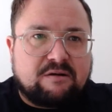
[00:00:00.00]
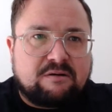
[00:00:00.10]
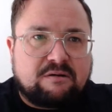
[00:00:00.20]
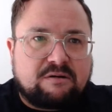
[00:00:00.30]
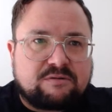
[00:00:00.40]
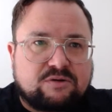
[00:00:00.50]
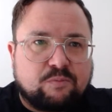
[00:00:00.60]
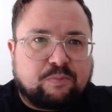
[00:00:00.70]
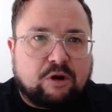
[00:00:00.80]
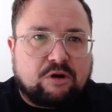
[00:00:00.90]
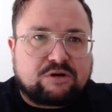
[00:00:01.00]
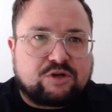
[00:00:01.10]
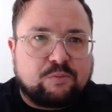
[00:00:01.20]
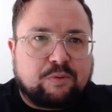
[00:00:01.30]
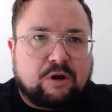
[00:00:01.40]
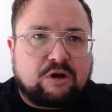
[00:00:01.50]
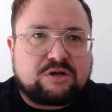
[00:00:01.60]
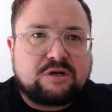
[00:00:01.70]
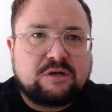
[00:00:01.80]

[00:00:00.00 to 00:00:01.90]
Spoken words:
Oh, good block. Good block.